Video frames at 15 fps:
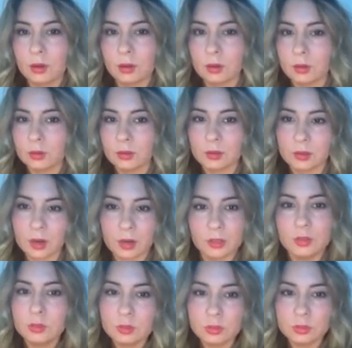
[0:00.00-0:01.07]
Or, Are
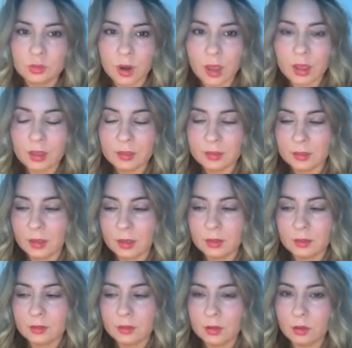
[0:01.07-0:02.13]
you stressed?
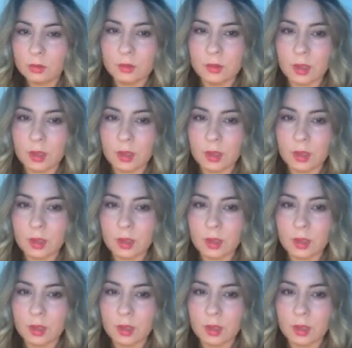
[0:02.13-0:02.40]
And those